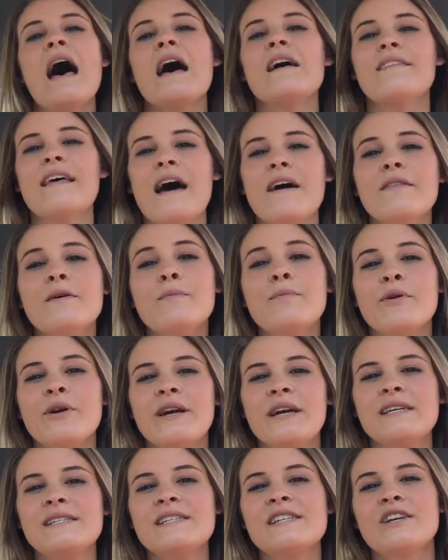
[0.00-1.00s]
Allow the
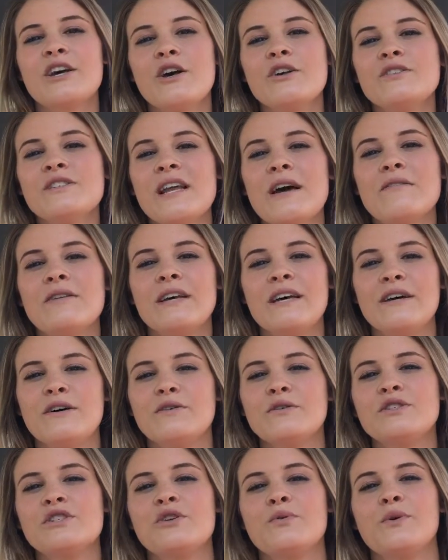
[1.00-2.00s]
Prius to coast down
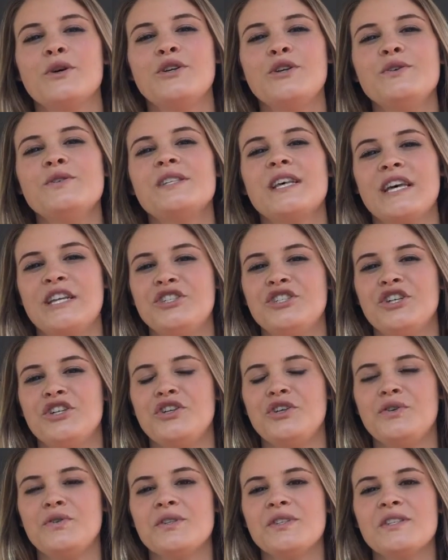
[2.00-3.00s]
hills to reduce engine
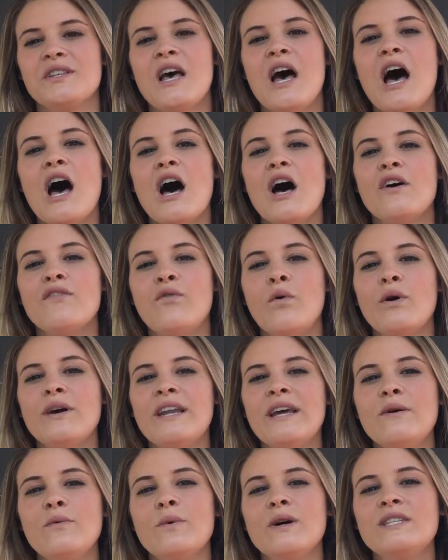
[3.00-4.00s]
use.
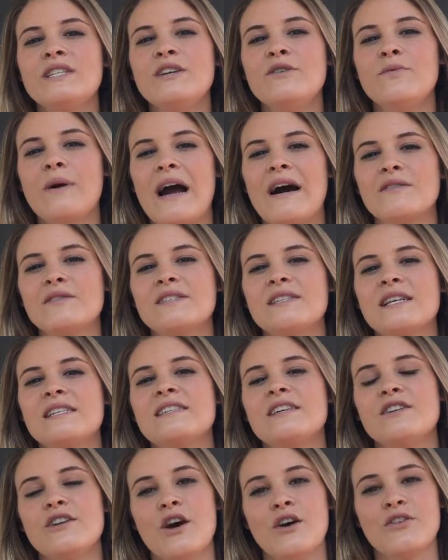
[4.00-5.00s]
Avoiding windy routes is
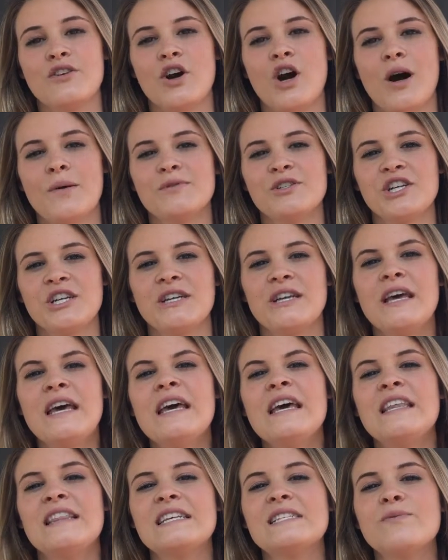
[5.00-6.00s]
an another option.
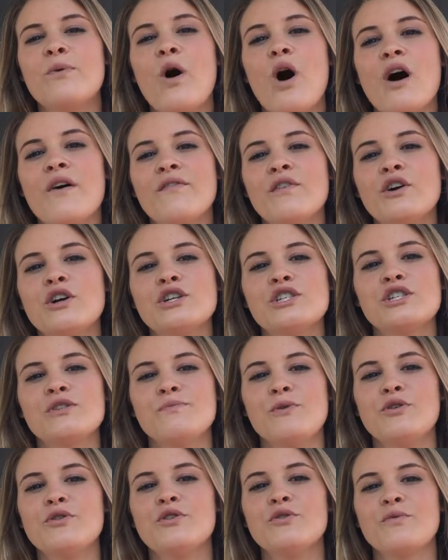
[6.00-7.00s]
This will offer a
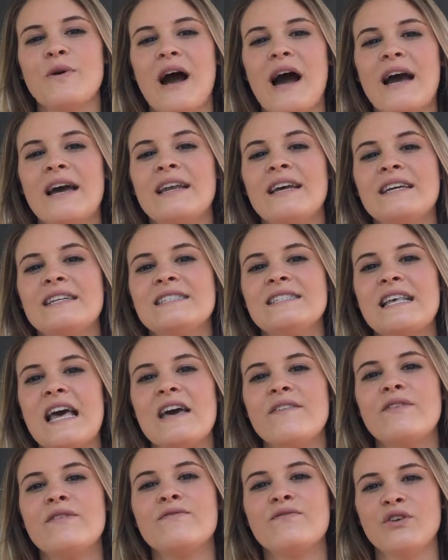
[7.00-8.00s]
smoother ride and
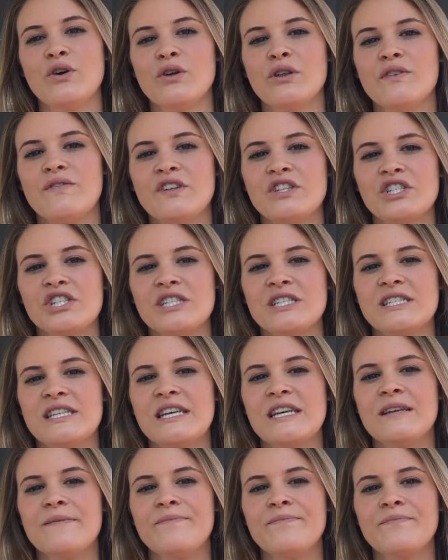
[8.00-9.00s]
save in fuel
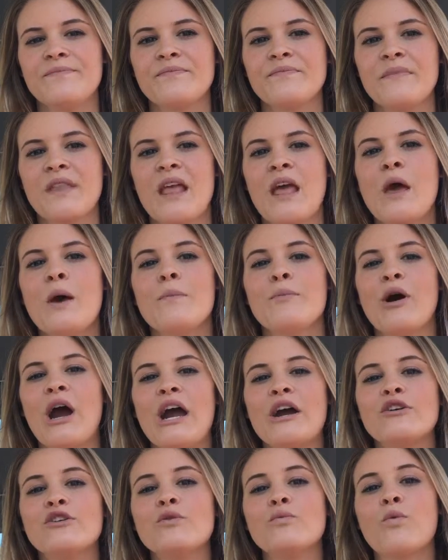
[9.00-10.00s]
efficiency.
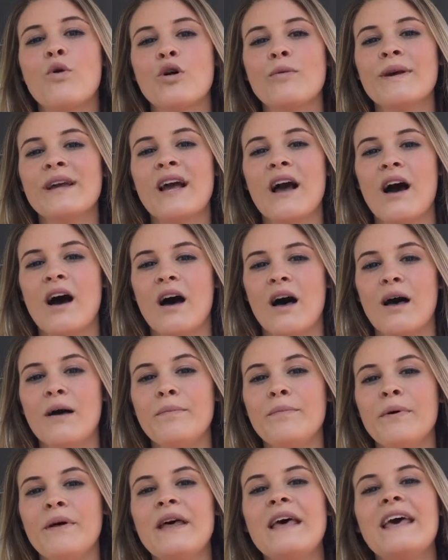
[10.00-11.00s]
Prior to warming up
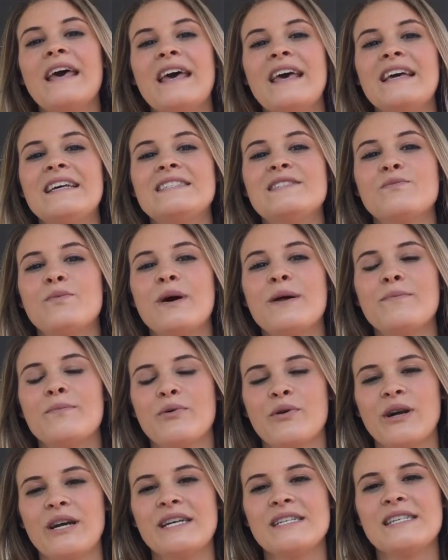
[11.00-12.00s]
is when
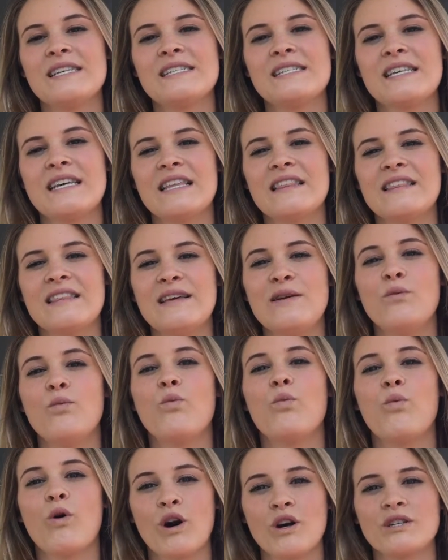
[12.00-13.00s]
Priuses get the
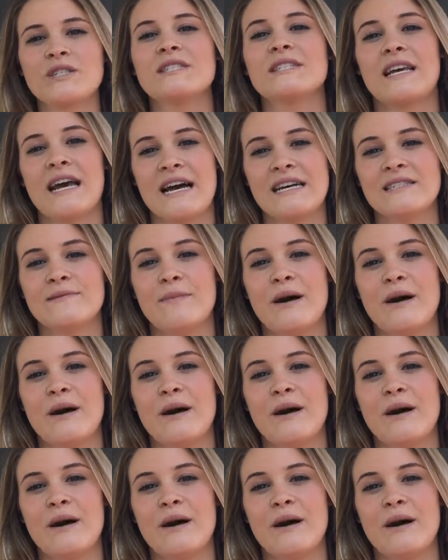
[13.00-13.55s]
worst gas